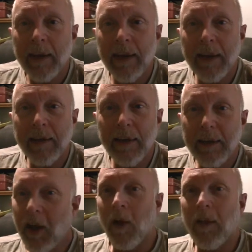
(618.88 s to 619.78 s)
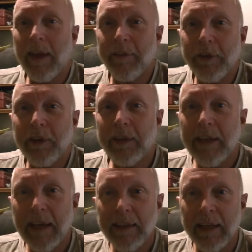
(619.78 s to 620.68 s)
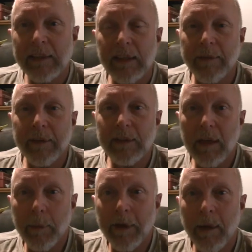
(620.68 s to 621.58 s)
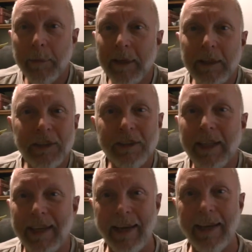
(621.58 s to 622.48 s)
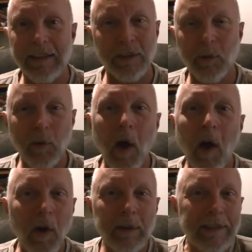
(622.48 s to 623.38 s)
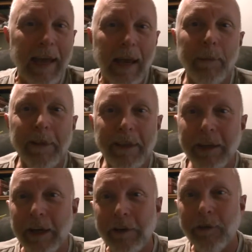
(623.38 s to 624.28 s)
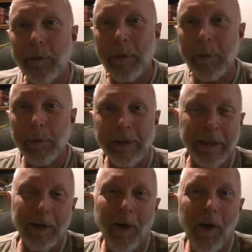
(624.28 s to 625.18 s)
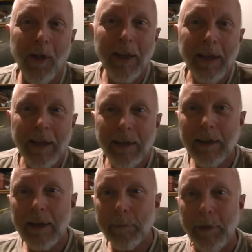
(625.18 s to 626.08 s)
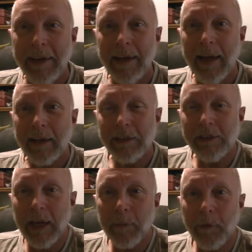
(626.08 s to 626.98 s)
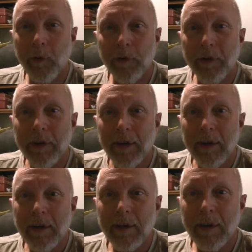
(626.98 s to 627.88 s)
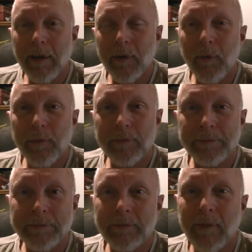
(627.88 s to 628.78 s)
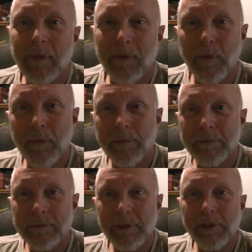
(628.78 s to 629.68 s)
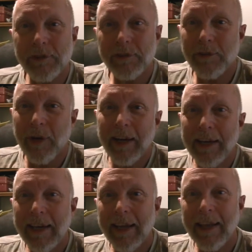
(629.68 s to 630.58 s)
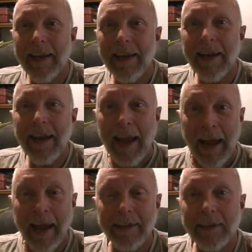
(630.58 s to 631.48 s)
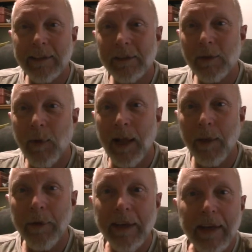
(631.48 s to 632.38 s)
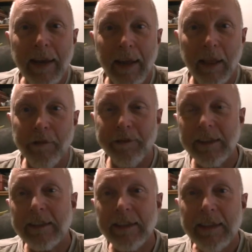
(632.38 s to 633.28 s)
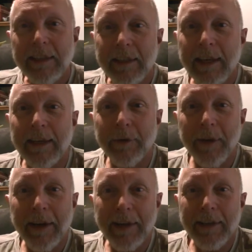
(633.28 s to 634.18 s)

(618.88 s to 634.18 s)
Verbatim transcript: and y'all have a good day Thanksgiving's coming up and it just is a wrong time of the year for people to get all bent out of shape over uh, oh, oh, straining at a gnat and swallowing an elephant. Anyway,